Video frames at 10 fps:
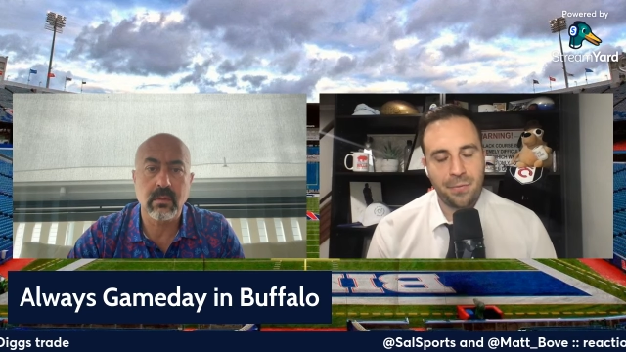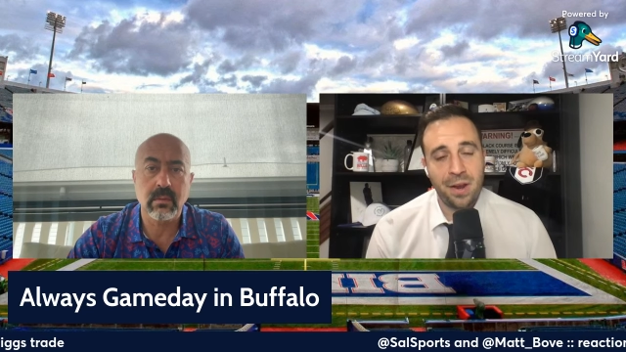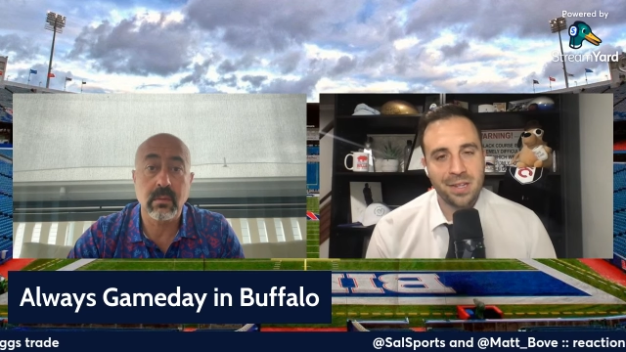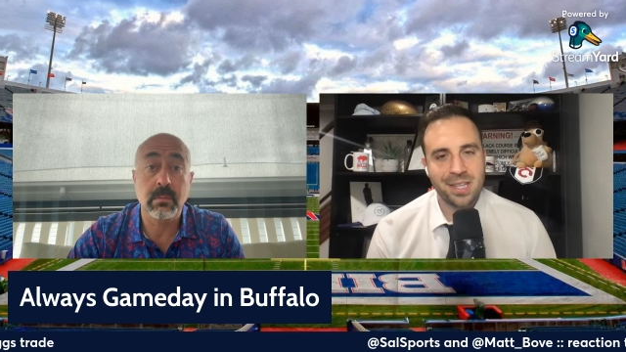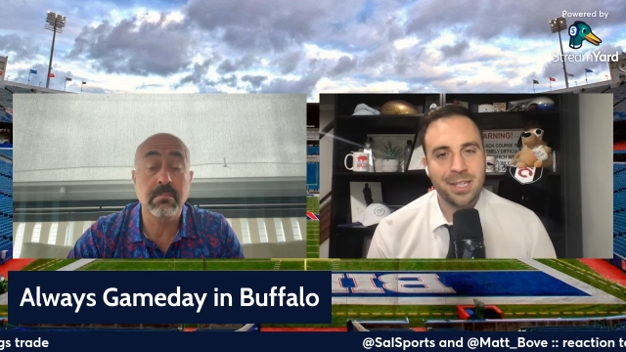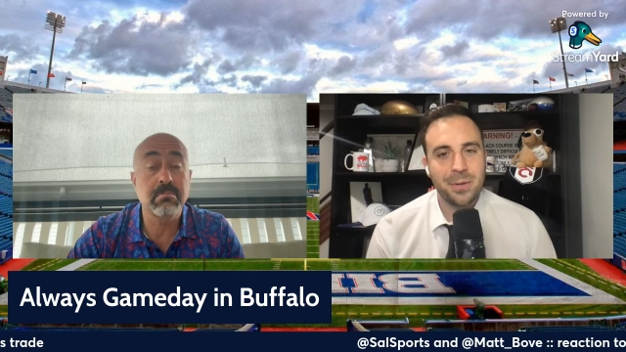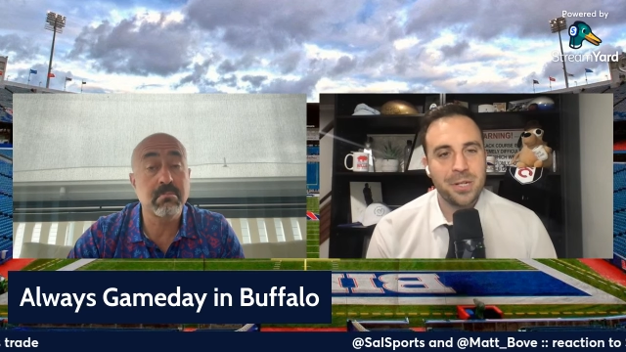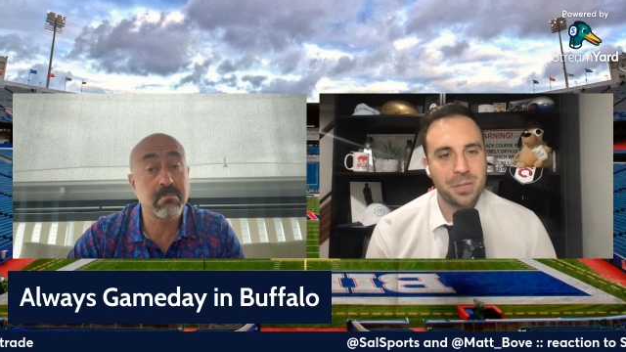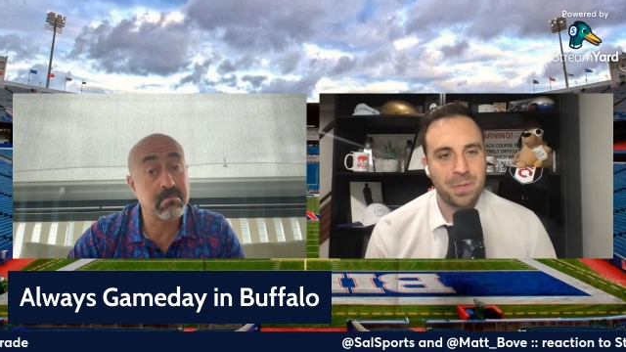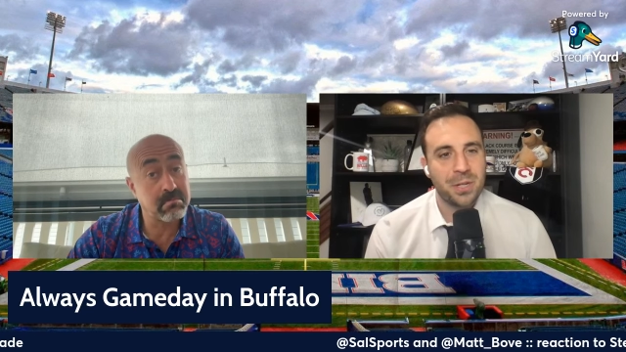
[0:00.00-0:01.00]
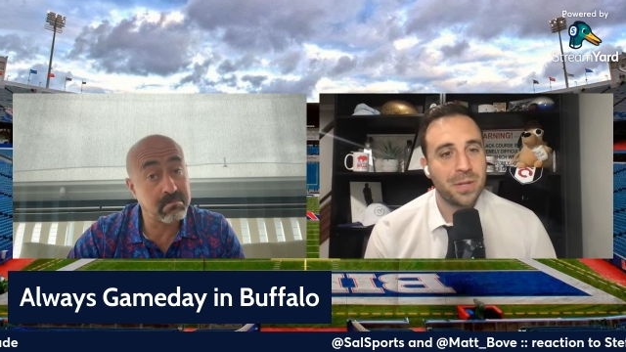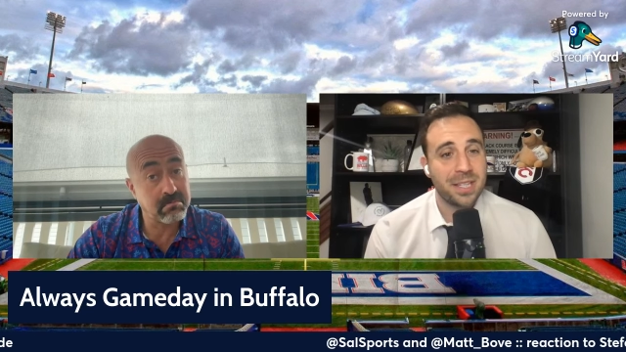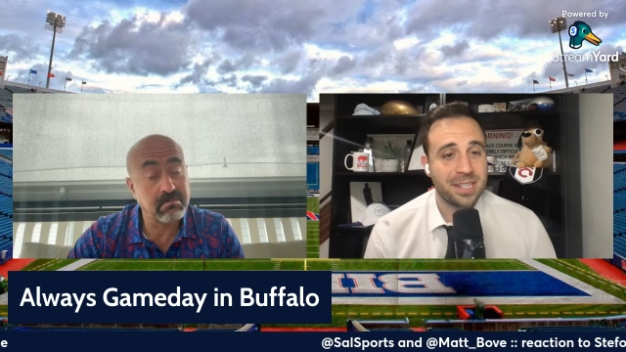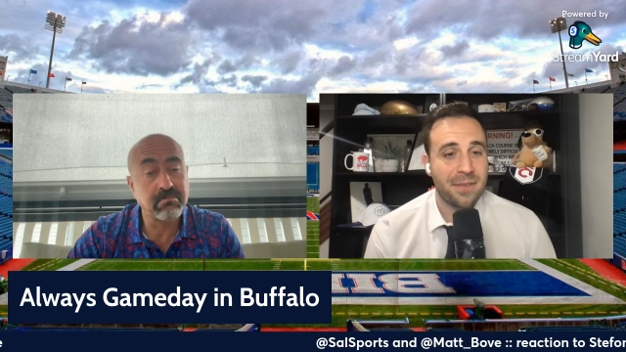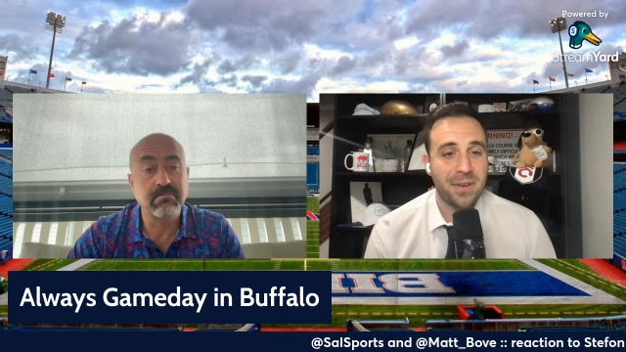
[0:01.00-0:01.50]
Speaker 1: it feels like you would just be doing the
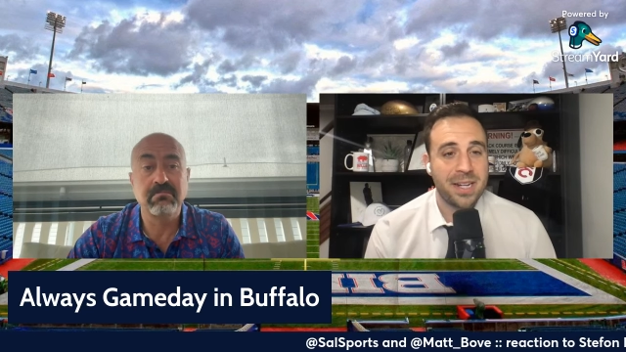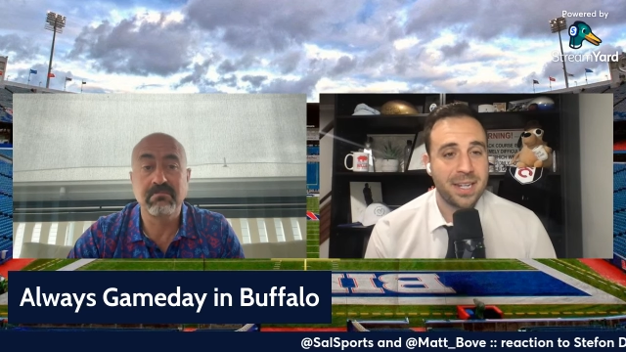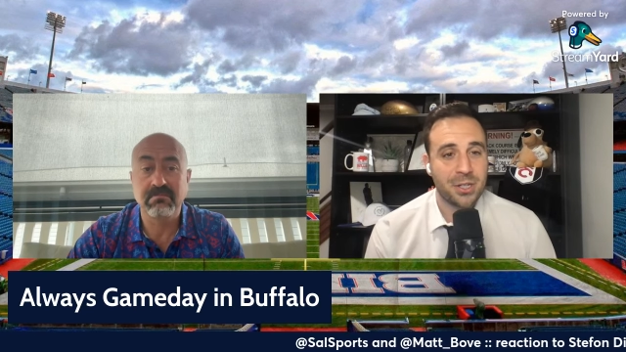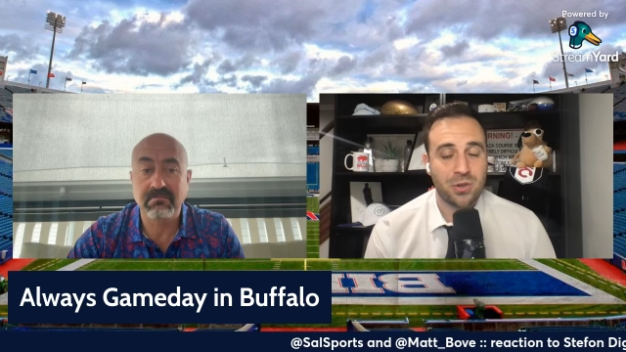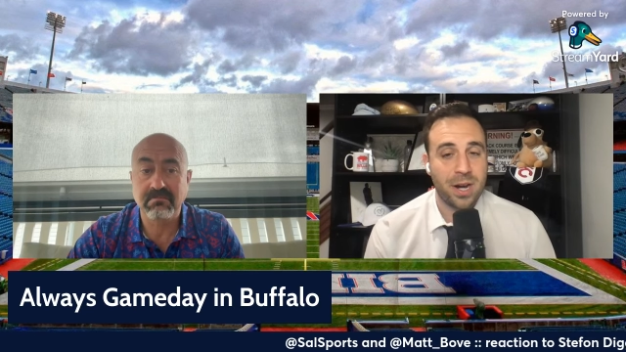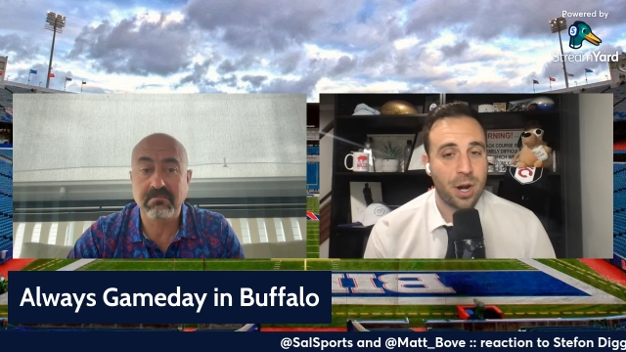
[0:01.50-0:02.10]
Stefon Diggs trade